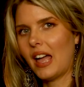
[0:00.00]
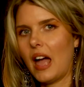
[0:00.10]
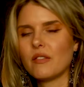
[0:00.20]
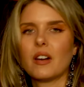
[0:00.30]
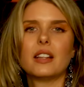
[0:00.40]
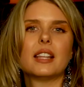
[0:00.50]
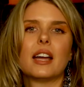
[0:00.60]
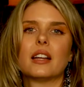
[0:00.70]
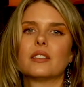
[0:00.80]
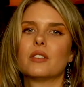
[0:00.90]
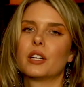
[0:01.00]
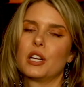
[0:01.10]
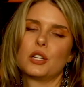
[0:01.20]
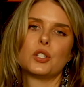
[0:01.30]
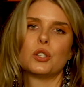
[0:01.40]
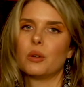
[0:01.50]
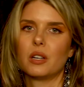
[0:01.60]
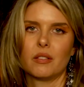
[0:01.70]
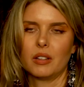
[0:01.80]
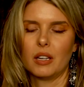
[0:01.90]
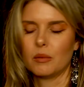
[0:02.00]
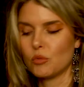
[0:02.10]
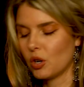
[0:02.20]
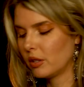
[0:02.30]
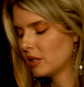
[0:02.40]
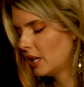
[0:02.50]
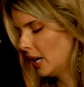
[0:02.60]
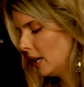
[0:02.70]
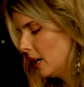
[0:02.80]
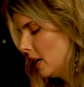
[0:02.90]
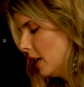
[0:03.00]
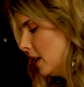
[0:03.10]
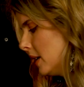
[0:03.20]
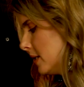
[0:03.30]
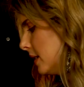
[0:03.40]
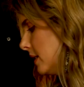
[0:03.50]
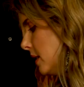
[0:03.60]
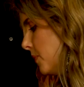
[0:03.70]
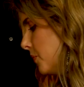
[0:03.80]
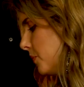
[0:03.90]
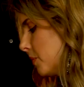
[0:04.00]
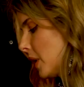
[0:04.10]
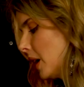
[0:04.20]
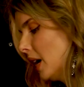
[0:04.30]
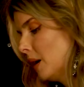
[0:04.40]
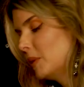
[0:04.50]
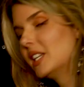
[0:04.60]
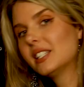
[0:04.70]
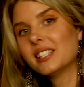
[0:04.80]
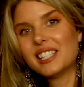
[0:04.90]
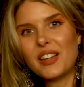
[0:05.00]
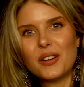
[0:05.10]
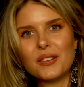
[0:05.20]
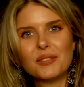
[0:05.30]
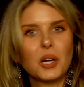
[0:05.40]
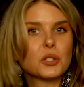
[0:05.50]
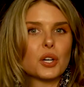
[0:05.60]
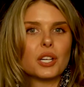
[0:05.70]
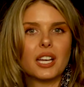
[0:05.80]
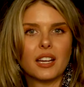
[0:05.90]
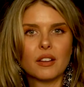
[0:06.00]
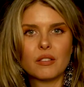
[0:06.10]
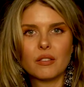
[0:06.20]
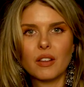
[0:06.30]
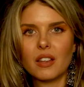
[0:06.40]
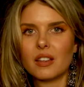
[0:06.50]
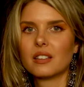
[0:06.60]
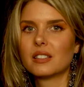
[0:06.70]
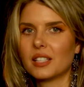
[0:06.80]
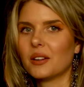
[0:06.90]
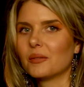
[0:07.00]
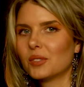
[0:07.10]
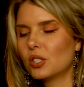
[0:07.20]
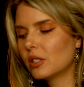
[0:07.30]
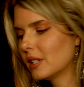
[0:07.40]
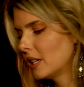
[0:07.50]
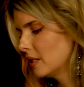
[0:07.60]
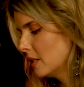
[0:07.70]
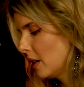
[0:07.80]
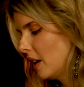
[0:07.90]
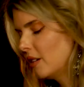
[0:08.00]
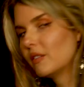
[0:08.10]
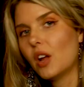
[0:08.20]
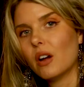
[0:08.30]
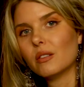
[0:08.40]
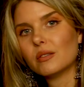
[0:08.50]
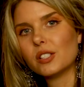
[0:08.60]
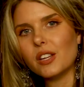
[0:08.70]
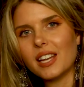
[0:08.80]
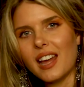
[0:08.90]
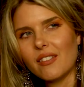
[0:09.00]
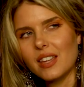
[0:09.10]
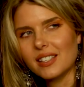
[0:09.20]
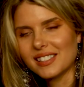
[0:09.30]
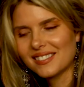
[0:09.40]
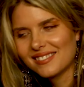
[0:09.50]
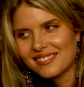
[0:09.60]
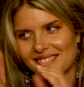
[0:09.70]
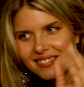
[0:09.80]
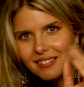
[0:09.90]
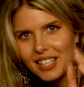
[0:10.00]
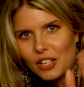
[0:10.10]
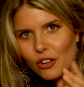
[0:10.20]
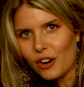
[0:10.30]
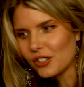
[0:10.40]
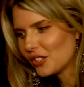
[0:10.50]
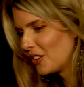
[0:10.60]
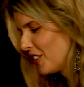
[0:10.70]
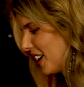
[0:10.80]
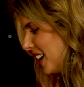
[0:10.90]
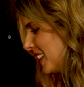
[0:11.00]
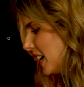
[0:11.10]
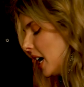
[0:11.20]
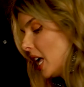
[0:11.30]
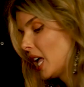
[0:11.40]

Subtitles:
I find that very intuitively. I'm drawn to that system. But this is another alternative. So it's just nice to kind of know, so you can have these in your arsenal kind of thing.